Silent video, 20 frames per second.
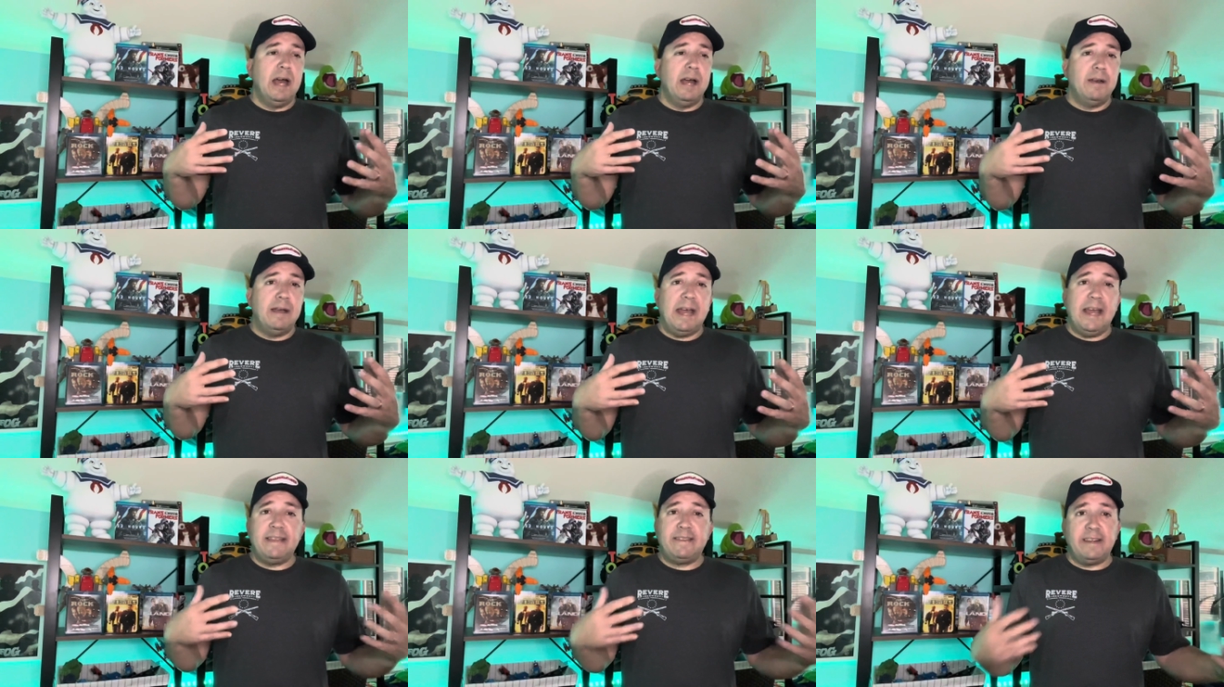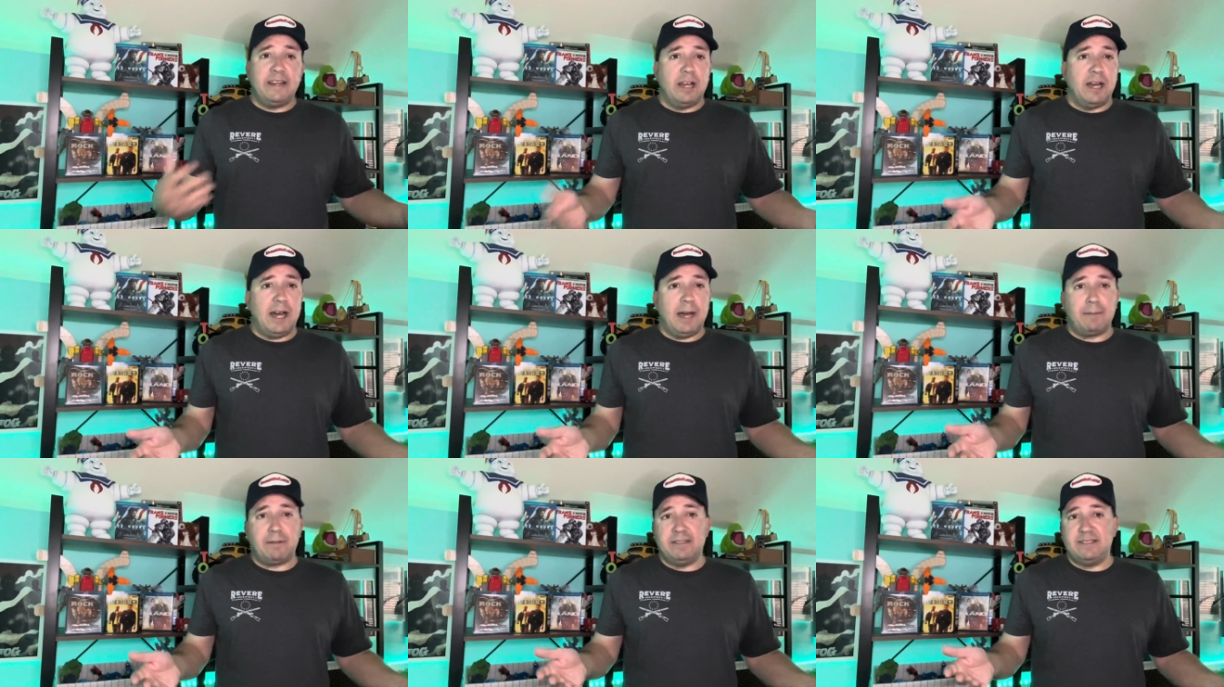Anthony
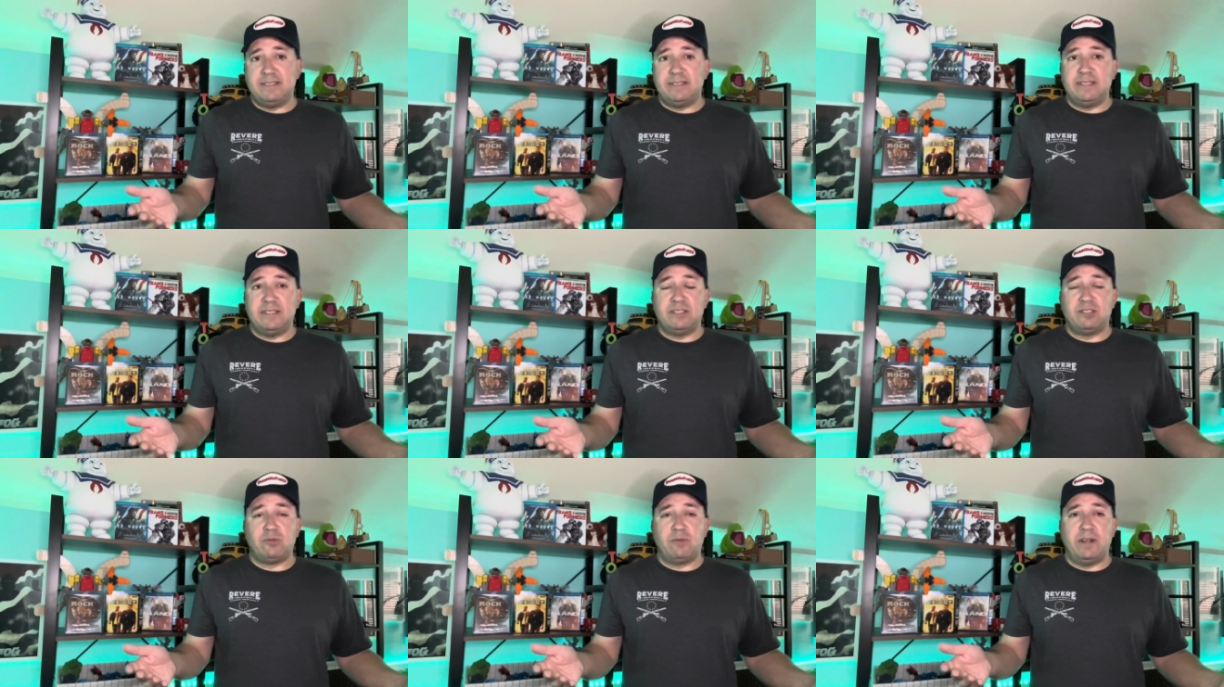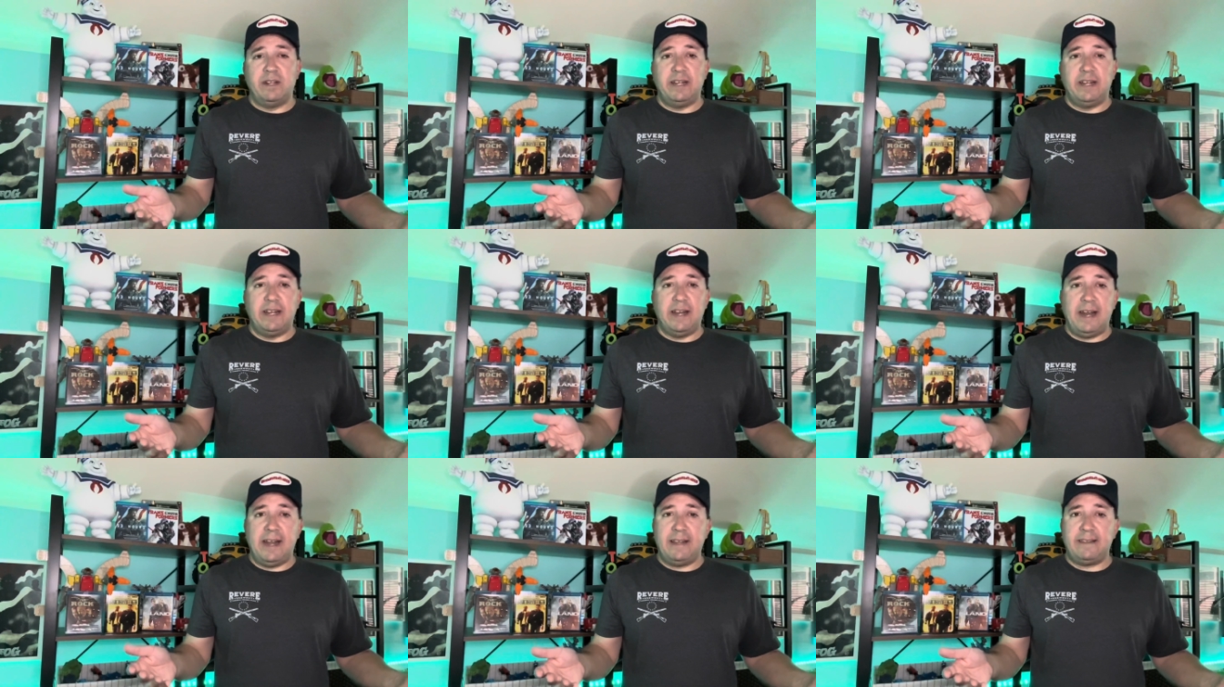Hopkins is in this one,
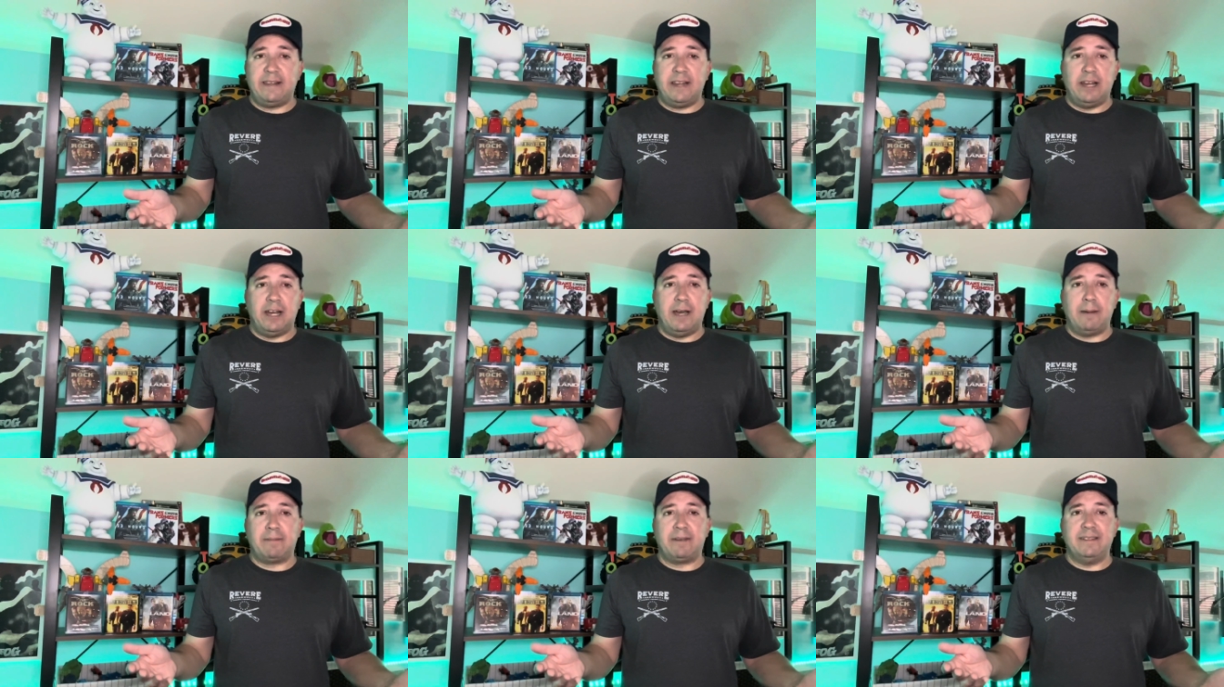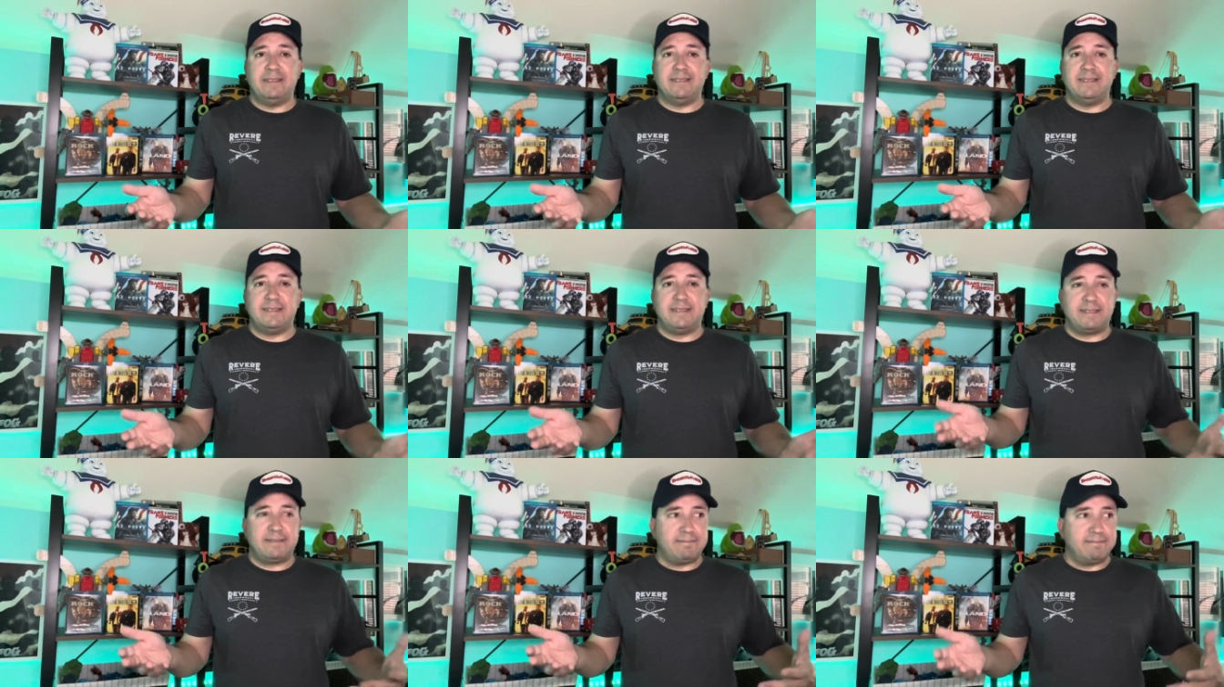and Anthony
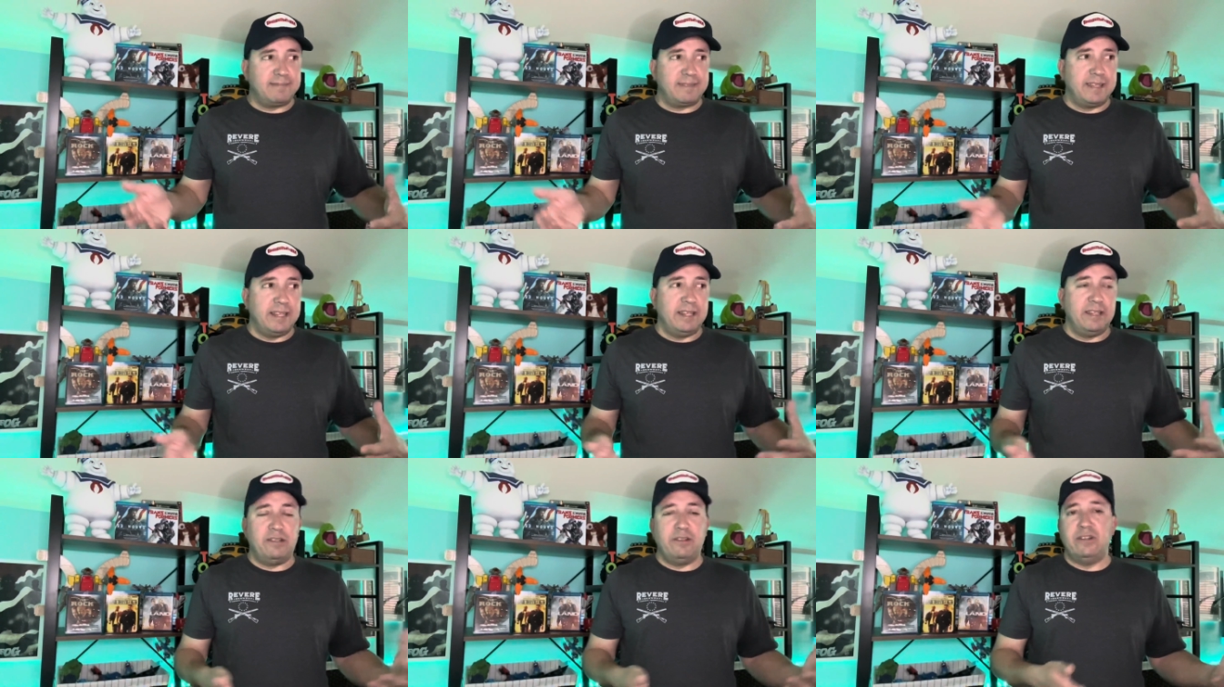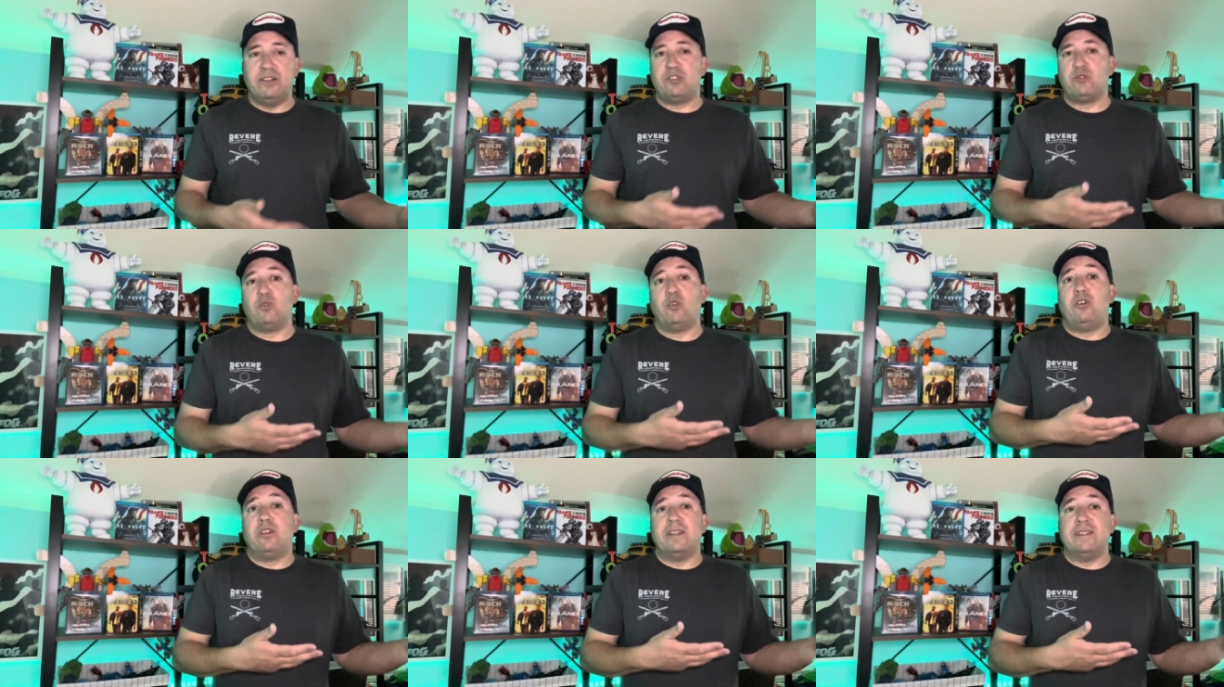Hopkins can do this
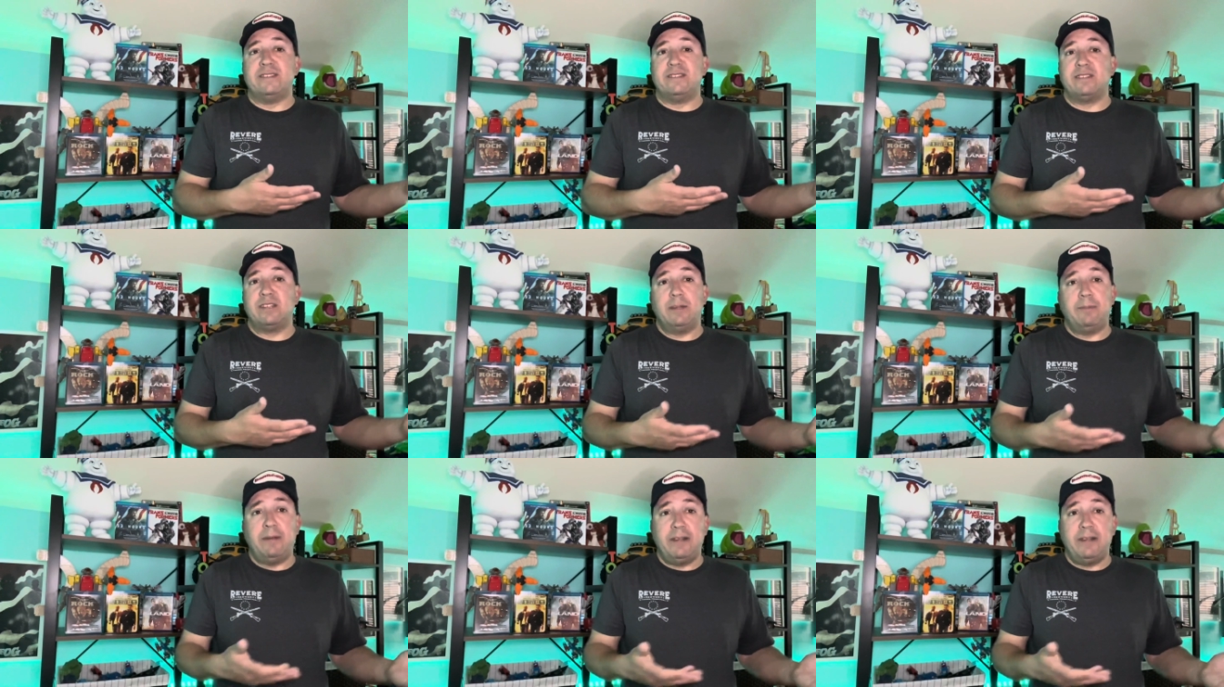role in his sleep,